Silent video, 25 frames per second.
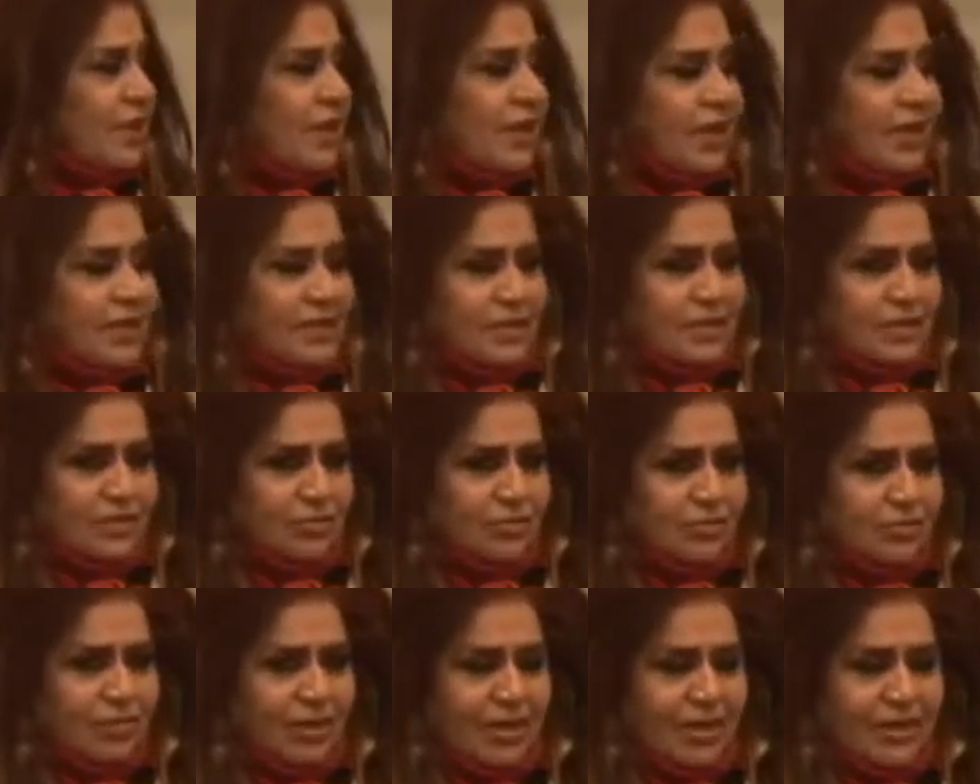and that's
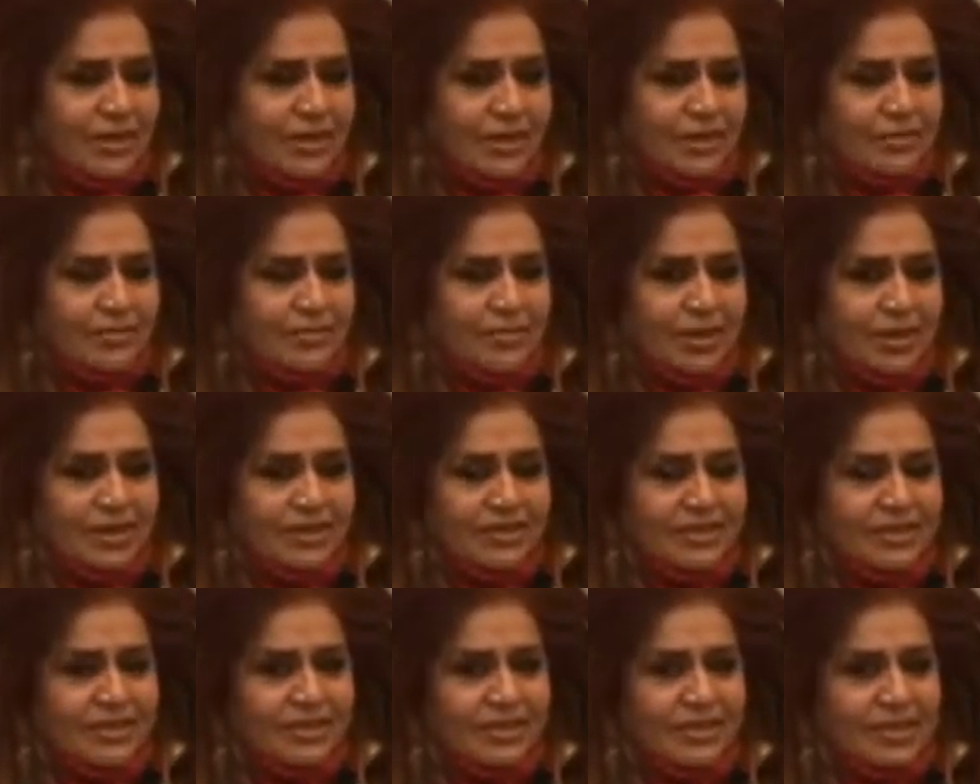what my little
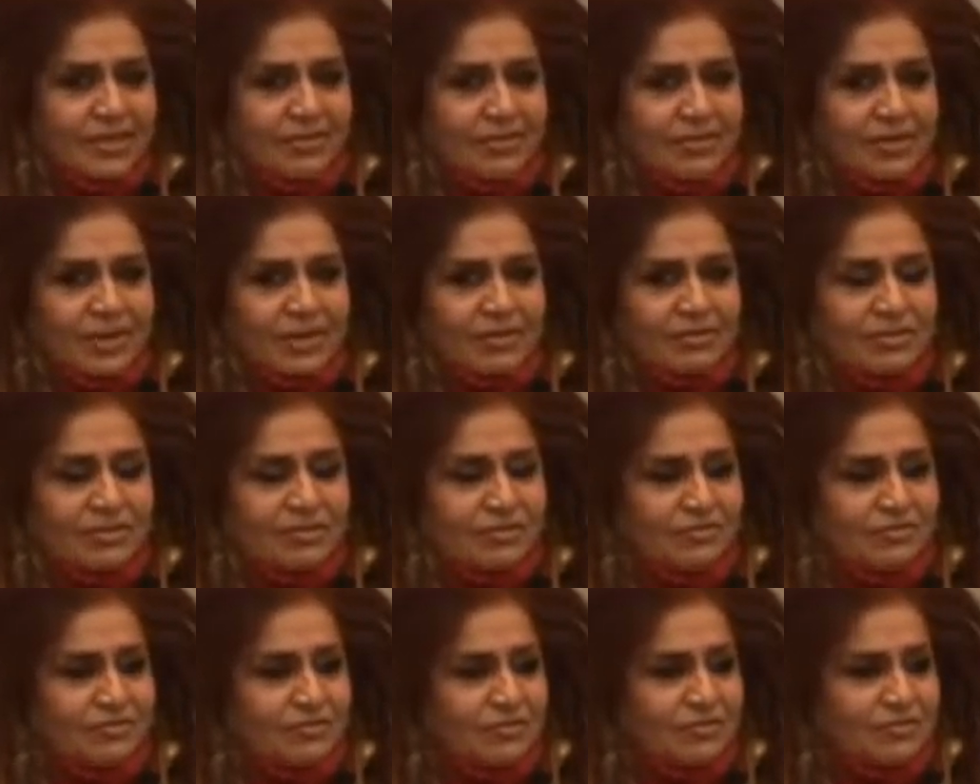mind thinking when i
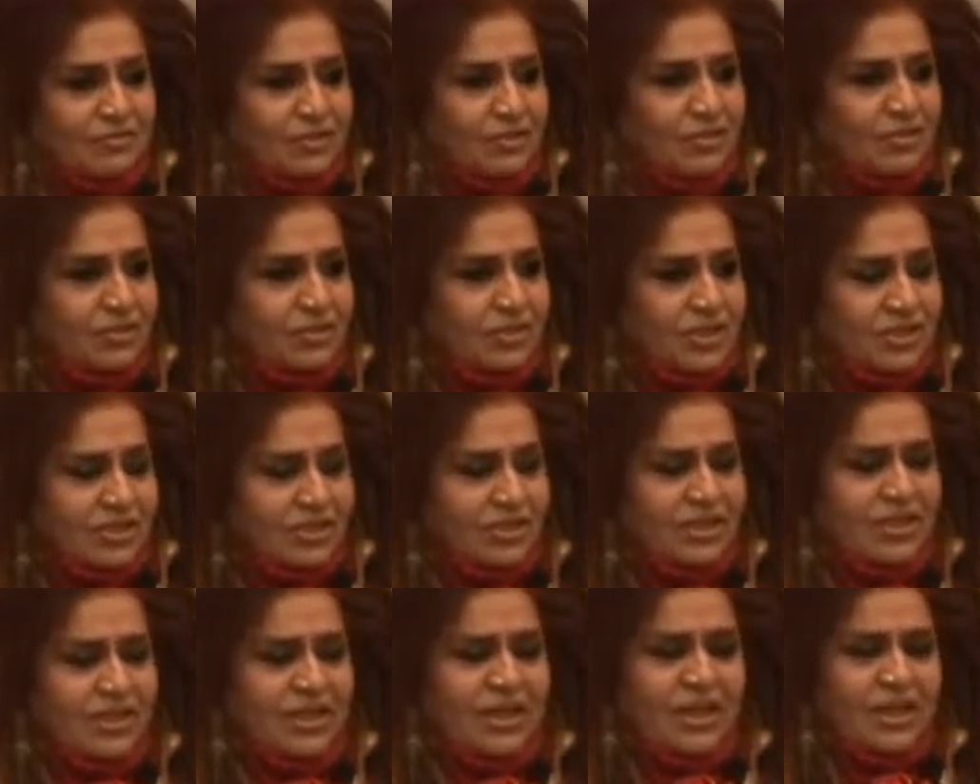was 15 or
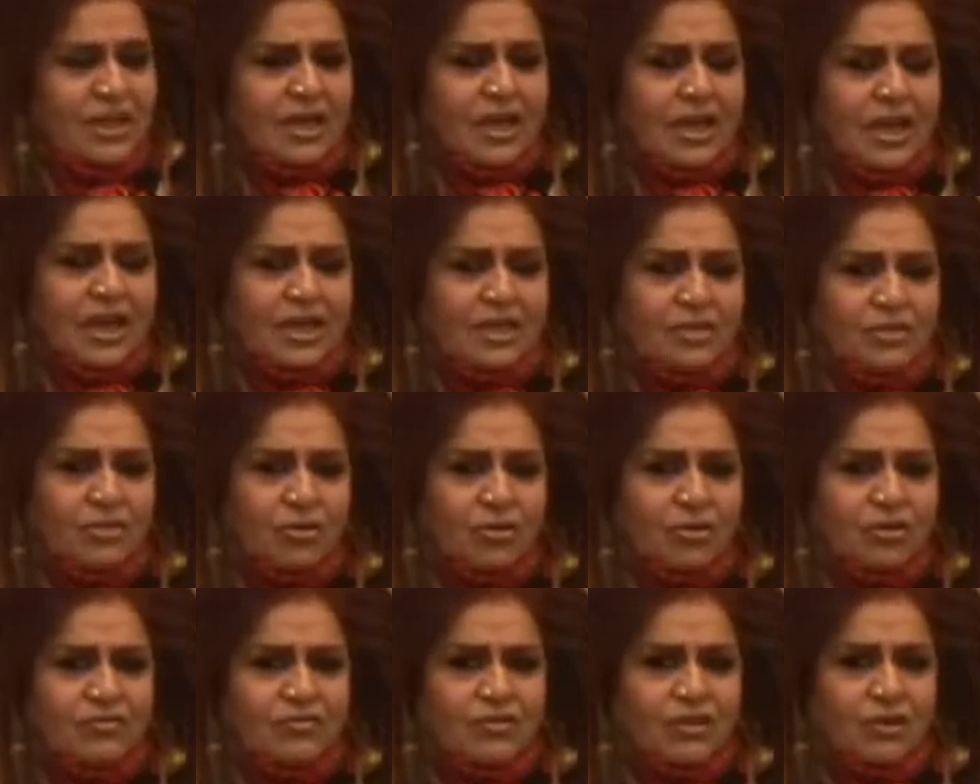16 i
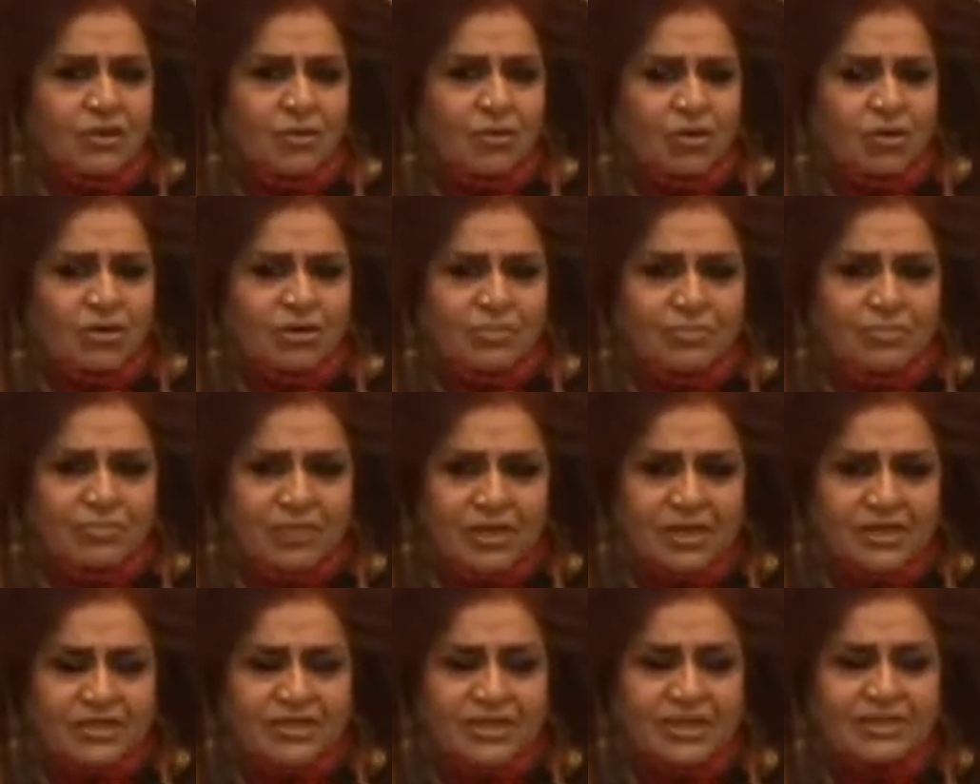thought if i call the
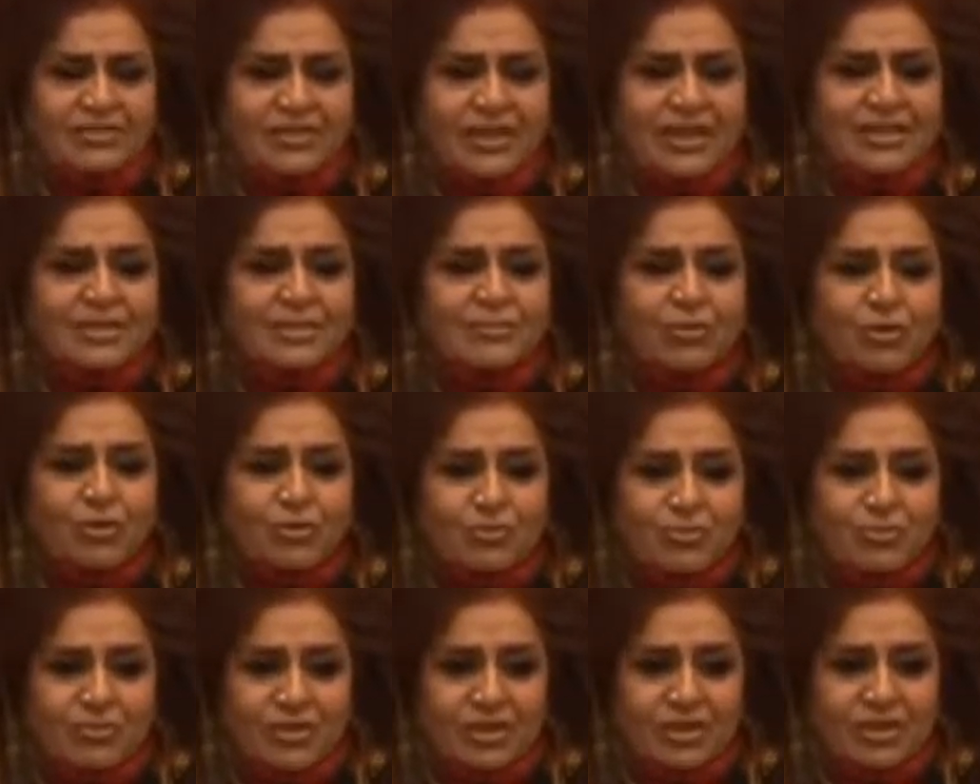press they'll write
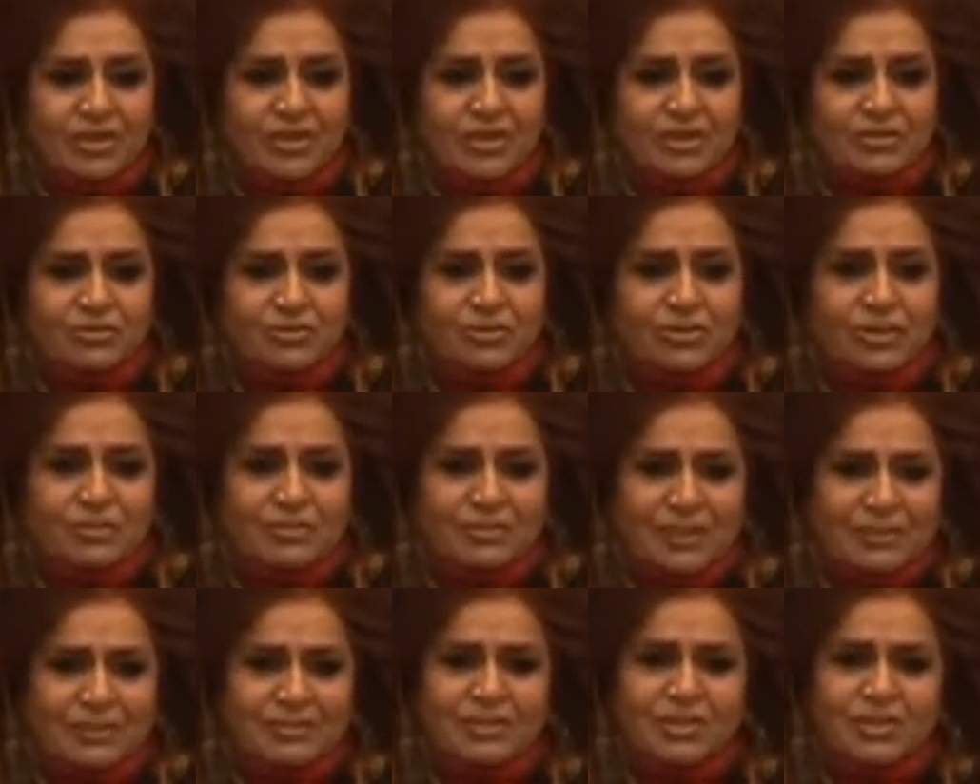about me so then
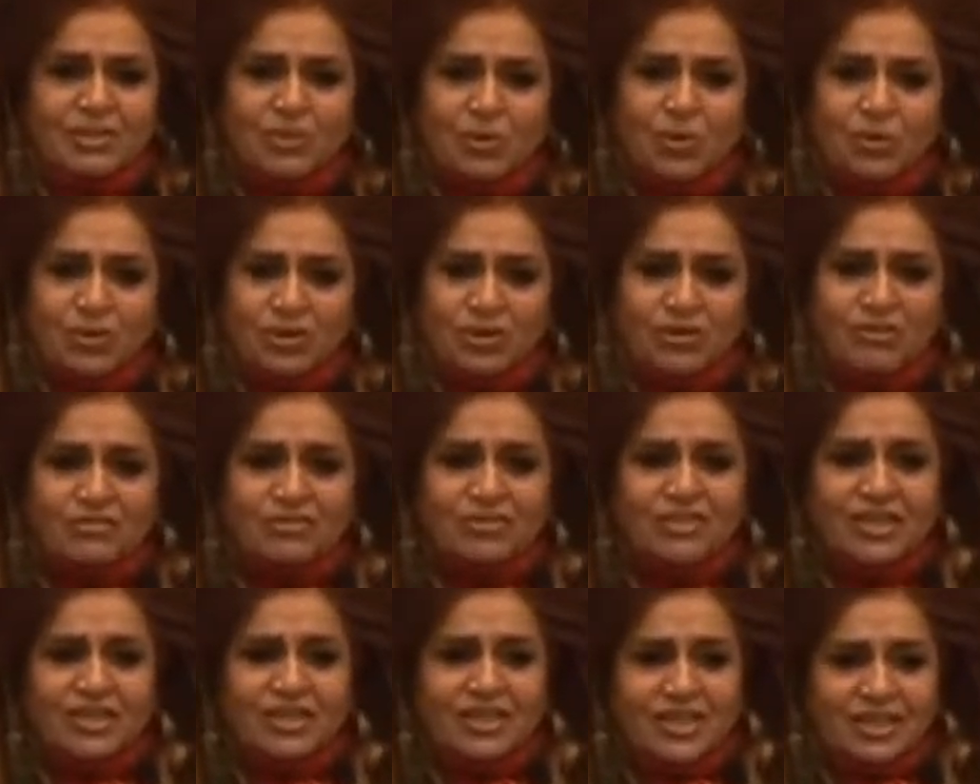became the story of
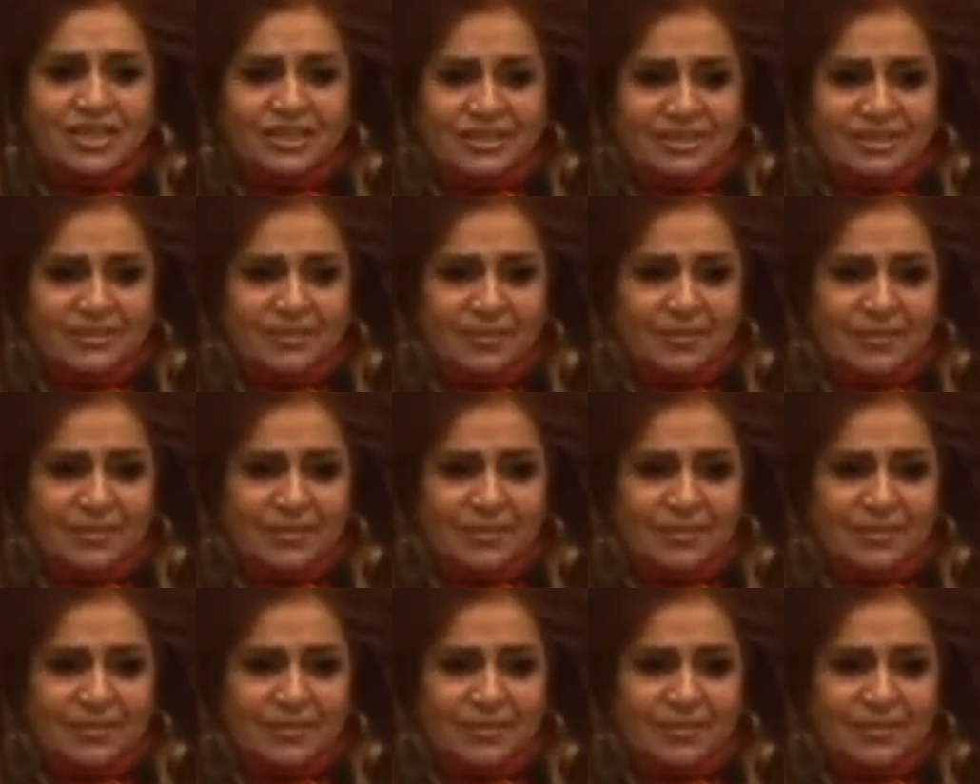shahnaz